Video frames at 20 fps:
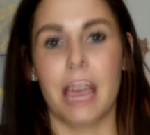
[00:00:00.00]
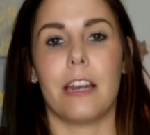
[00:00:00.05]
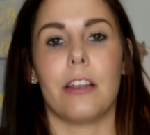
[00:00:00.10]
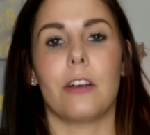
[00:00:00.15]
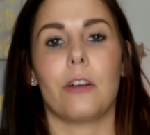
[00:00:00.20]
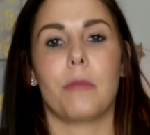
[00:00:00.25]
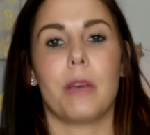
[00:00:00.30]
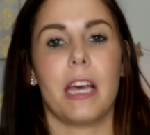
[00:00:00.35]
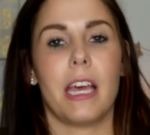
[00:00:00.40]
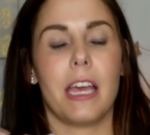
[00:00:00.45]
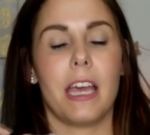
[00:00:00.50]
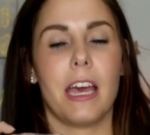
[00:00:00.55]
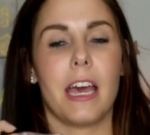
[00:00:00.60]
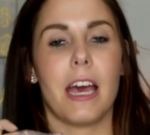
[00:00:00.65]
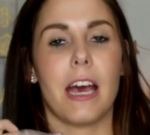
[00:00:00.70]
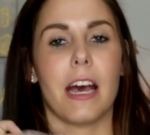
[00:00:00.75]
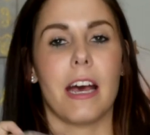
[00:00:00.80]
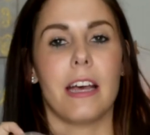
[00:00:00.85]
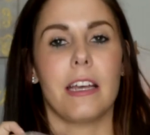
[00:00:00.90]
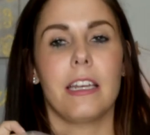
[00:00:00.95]
item I
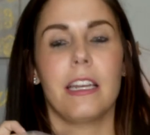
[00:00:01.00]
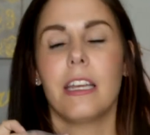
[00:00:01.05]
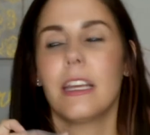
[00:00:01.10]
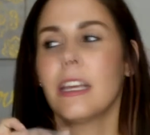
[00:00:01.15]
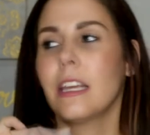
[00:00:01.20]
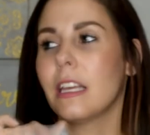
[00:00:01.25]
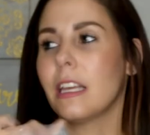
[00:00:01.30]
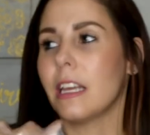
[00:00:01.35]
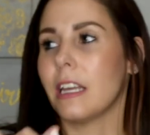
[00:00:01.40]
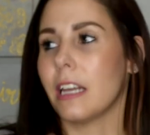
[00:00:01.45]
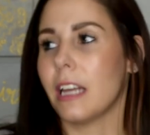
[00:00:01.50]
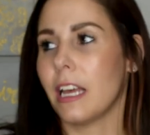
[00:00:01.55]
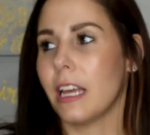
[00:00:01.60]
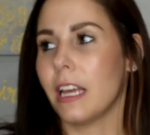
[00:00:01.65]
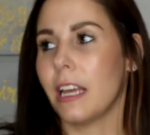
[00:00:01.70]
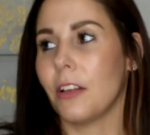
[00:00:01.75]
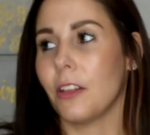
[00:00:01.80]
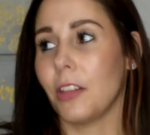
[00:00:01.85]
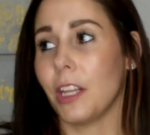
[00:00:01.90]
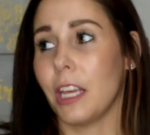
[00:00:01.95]
had, and
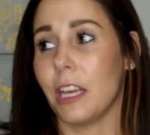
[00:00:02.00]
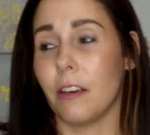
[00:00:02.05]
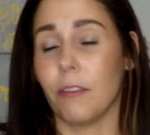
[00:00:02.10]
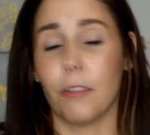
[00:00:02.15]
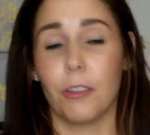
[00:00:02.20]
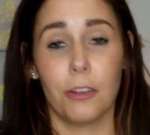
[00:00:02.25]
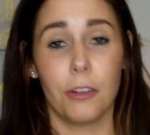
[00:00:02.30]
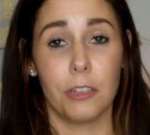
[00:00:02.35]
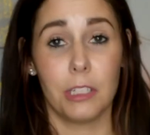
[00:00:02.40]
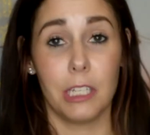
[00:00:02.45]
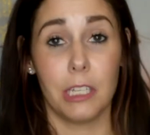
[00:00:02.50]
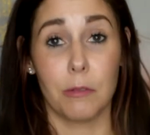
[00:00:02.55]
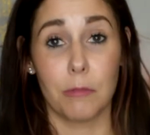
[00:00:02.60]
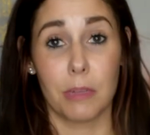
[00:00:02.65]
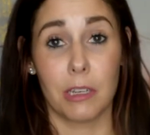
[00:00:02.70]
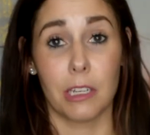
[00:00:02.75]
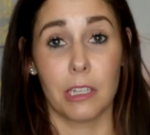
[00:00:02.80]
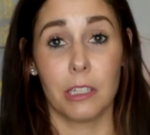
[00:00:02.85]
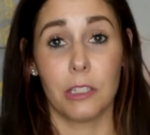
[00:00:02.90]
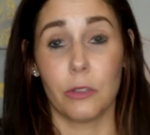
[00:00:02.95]
I only have 13
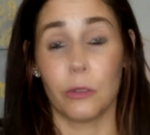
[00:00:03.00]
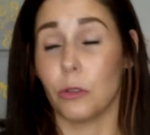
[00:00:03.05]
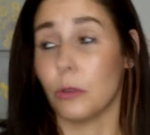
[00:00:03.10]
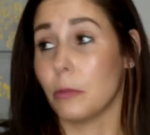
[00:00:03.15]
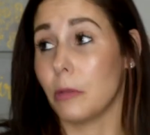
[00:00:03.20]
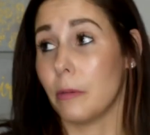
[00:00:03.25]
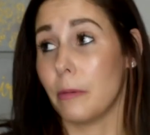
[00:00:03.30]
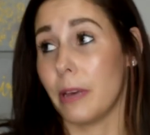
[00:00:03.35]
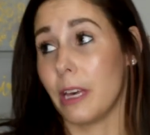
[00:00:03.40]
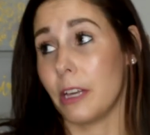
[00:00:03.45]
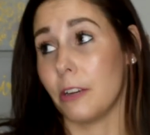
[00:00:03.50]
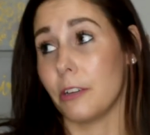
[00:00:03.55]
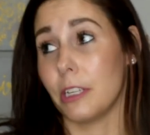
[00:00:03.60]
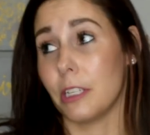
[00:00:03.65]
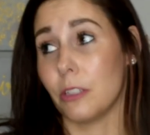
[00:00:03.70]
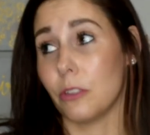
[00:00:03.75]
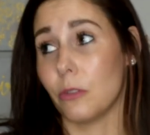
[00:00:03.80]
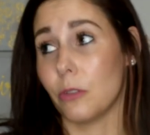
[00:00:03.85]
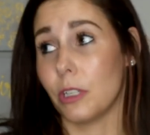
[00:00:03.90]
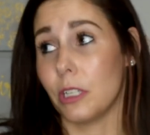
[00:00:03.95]
minutes or
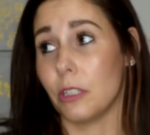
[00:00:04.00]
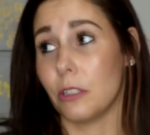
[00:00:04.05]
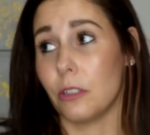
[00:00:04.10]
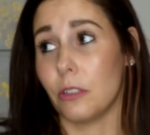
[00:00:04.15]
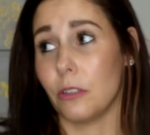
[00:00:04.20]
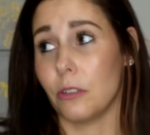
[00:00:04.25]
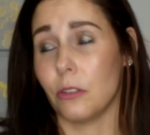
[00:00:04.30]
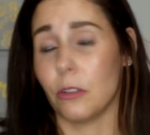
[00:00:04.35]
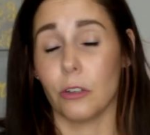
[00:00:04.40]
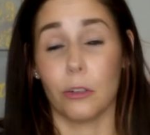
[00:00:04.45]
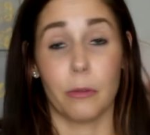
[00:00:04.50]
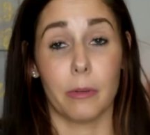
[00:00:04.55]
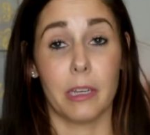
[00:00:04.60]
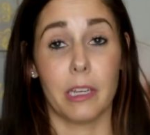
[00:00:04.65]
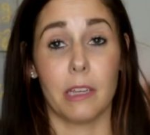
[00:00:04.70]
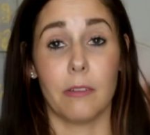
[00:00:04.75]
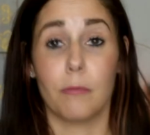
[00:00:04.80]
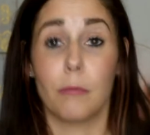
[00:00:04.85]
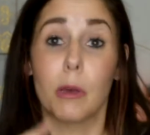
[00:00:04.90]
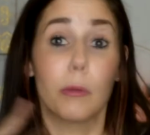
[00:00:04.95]

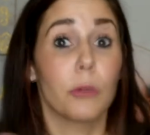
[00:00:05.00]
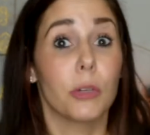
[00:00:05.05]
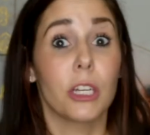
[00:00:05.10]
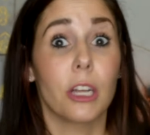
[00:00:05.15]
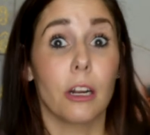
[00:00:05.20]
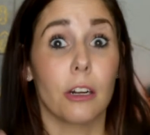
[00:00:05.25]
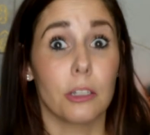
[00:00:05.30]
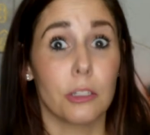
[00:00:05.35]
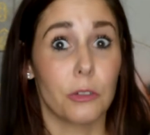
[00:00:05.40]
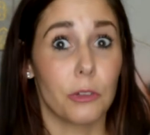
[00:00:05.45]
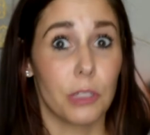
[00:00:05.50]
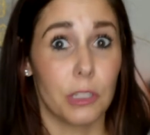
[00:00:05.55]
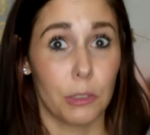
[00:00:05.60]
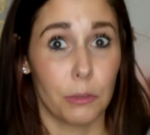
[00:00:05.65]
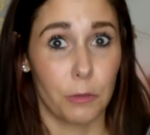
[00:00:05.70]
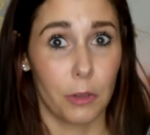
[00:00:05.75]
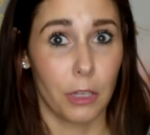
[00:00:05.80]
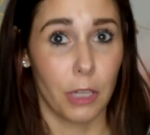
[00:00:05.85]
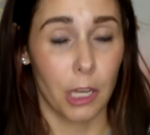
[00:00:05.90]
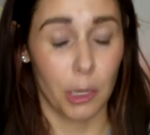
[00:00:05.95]
my memory card's going to
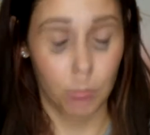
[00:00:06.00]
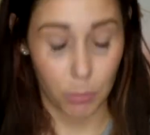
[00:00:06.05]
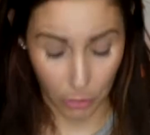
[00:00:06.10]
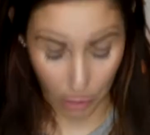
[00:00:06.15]
fill up,